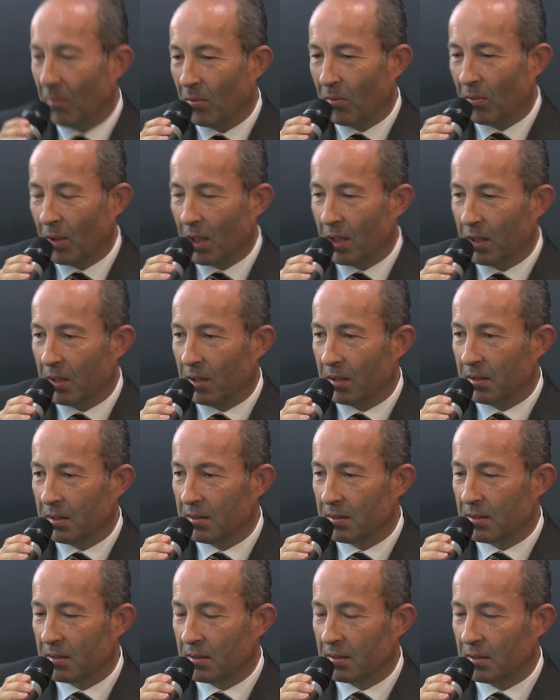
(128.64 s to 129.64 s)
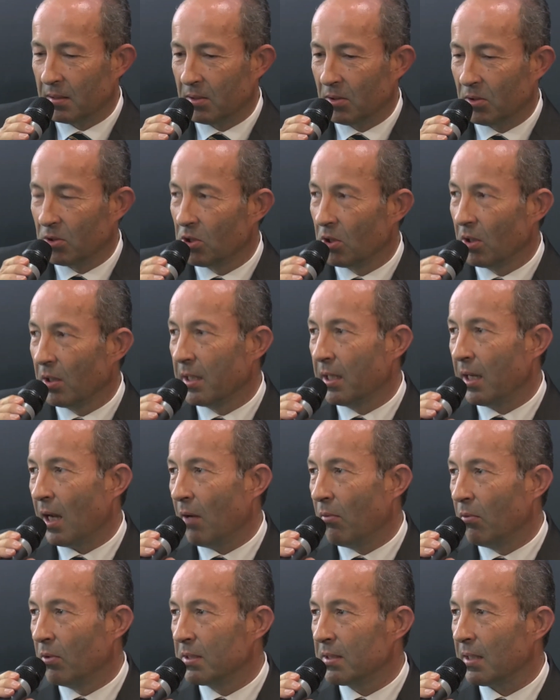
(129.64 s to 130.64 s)
well, this, usually
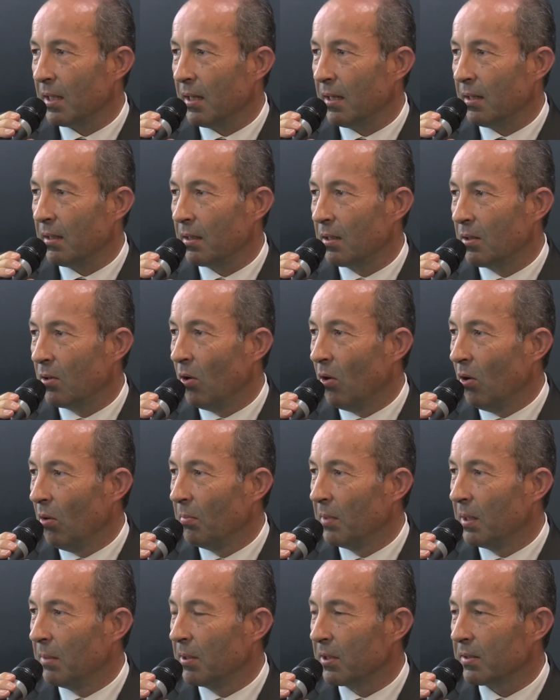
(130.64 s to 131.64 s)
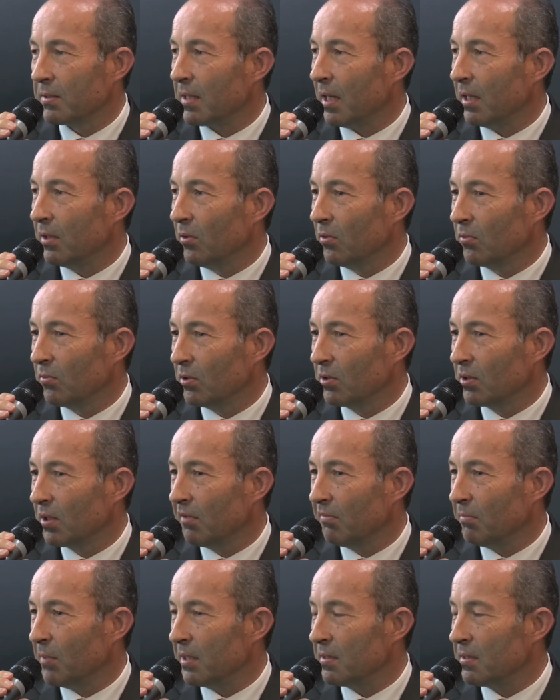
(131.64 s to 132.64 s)
I would say call me because I don't want to
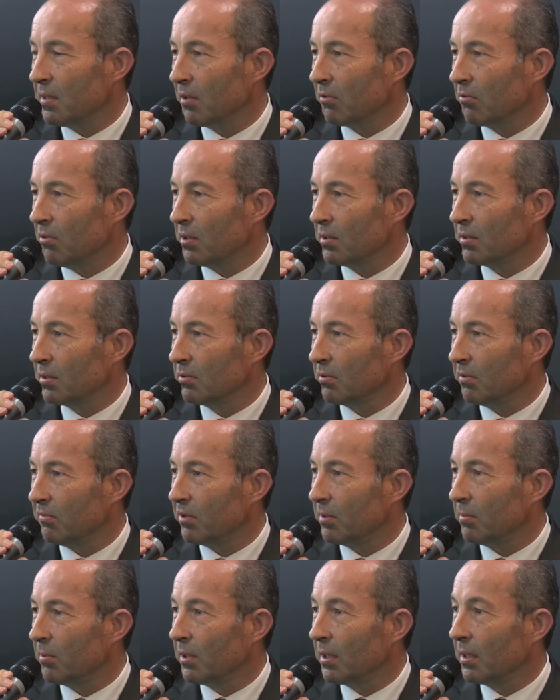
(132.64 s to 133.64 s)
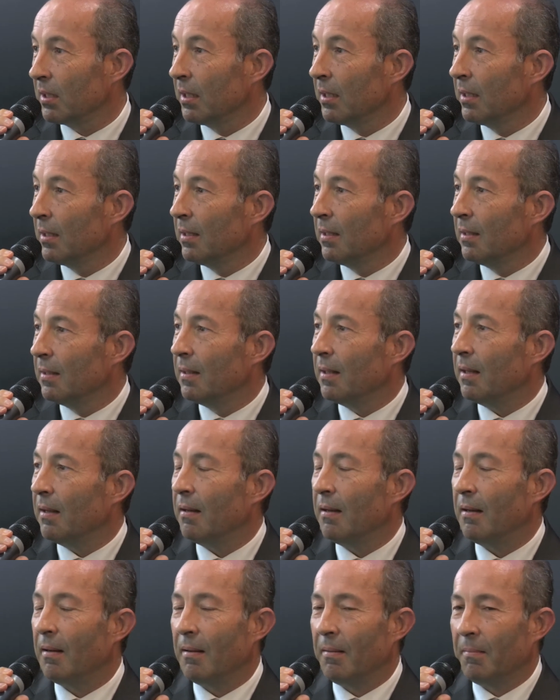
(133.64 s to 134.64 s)
give my secrets to everybody.
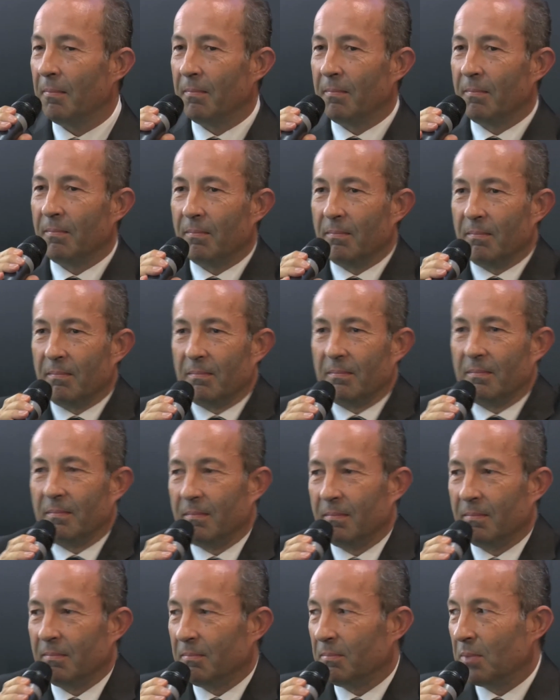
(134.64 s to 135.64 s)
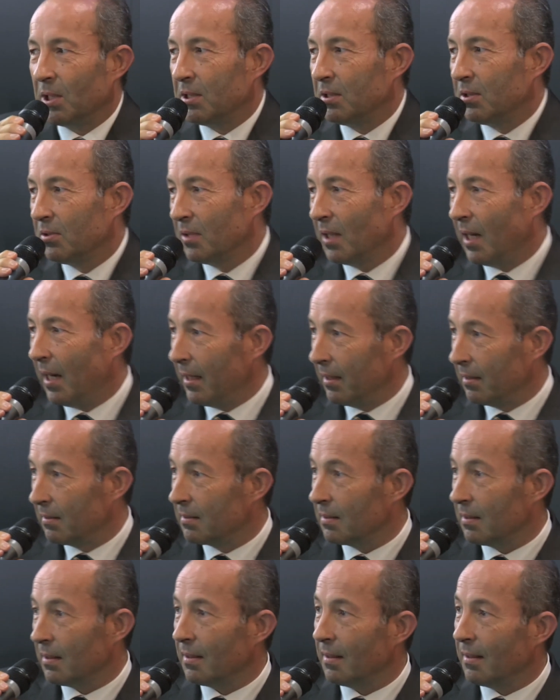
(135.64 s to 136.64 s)
Um, but
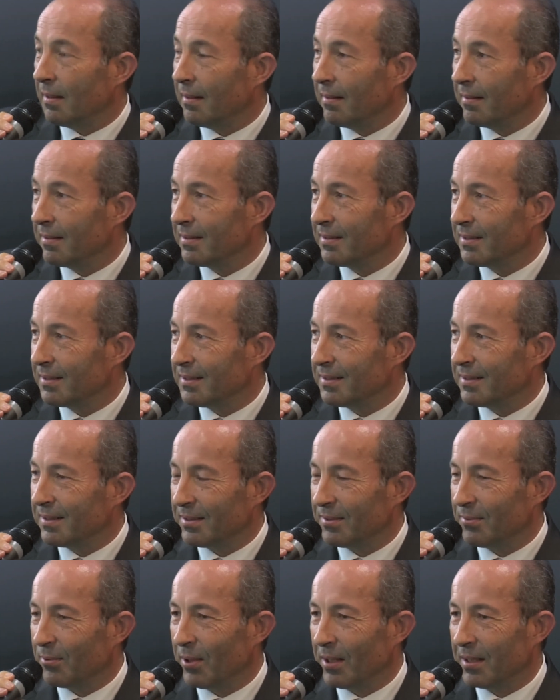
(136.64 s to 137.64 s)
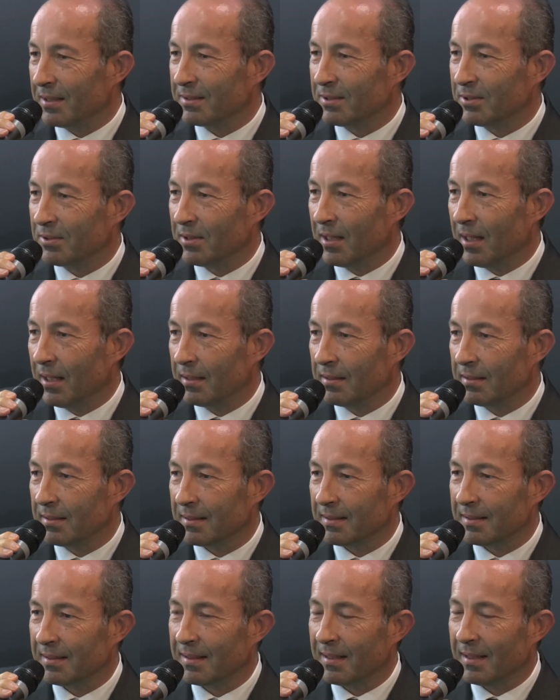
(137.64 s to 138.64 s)
tonight, well, tonight
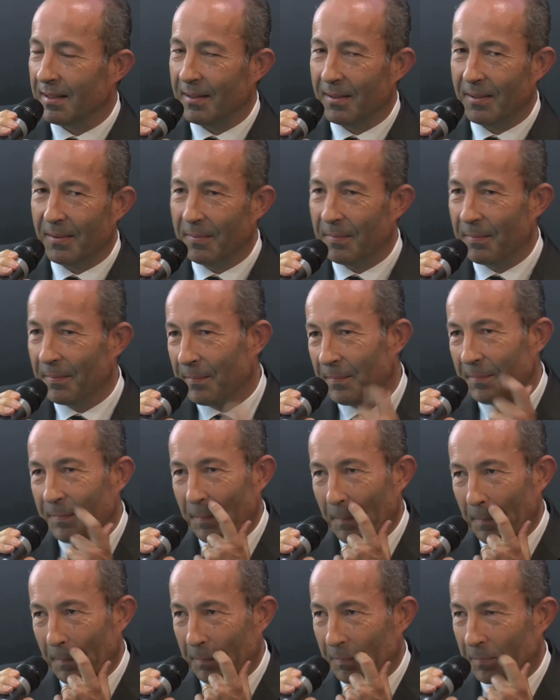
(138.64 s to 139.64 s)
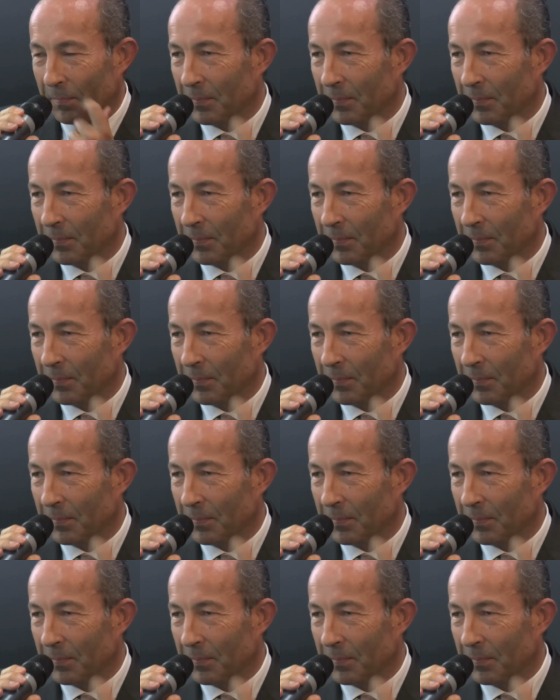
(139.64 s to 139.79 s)
um,